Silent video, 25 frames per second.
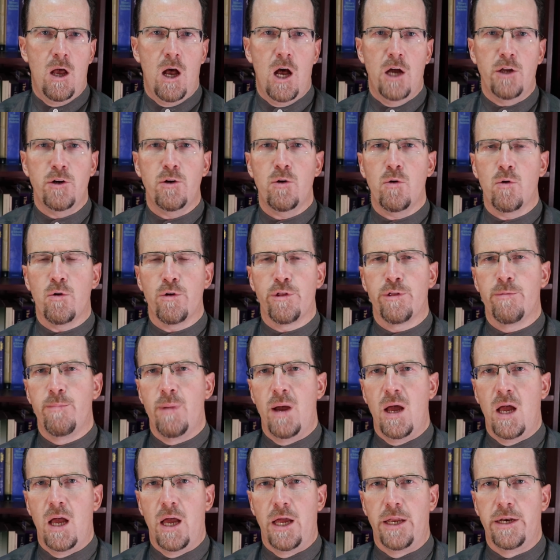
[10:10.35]
Under
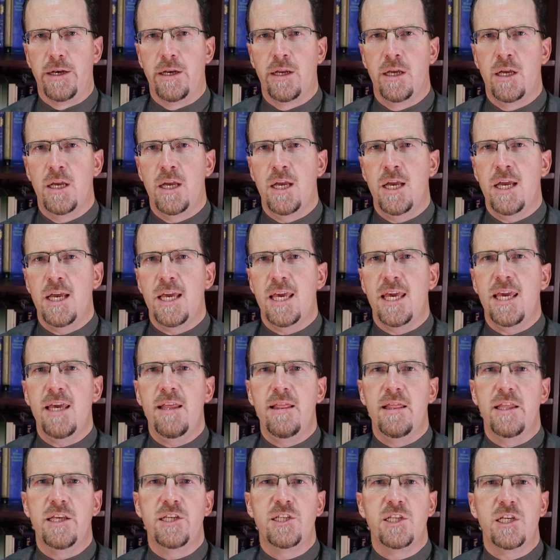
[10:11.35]
Uthman, he
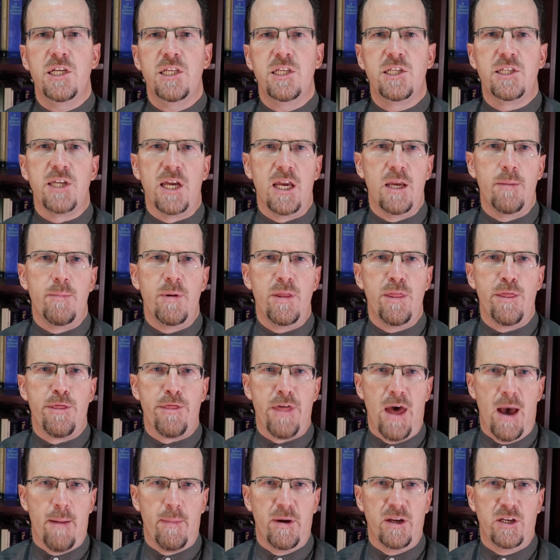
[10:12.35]
enlisted Zayd bin
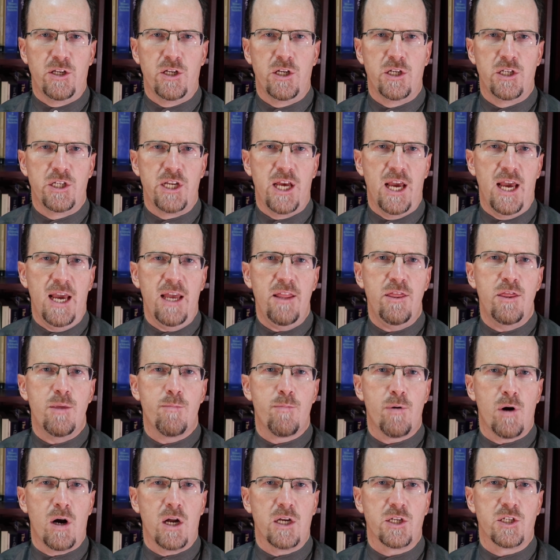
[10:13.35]
Thabit to head
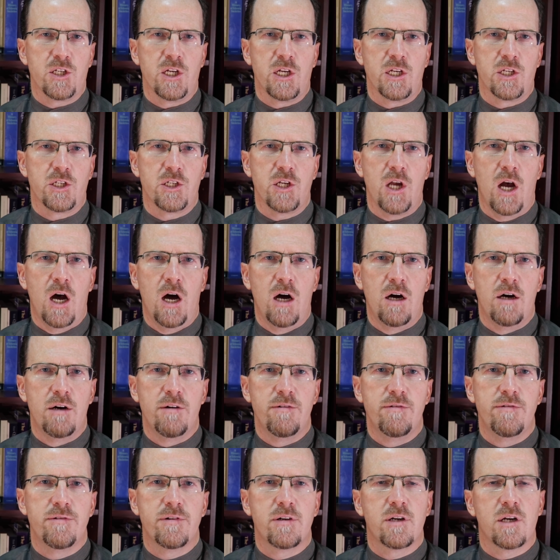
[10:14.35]
the process
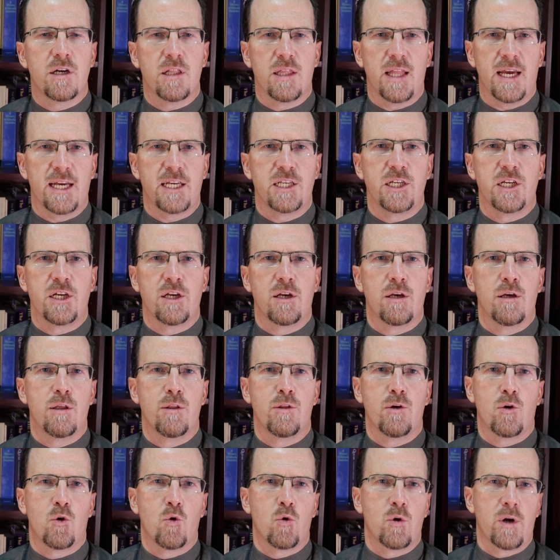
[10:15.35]
of collecting
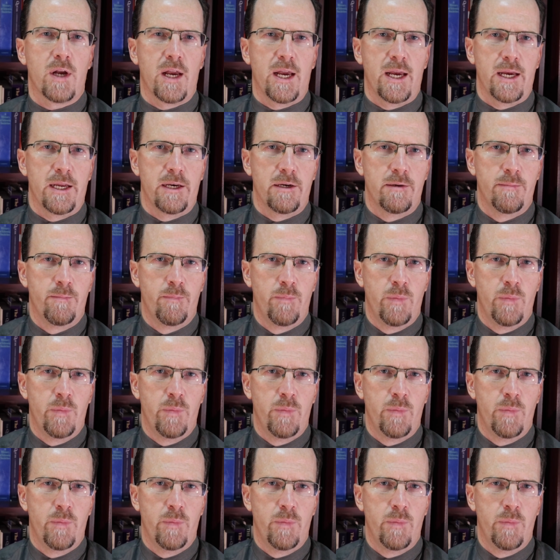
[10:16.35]
the Quran.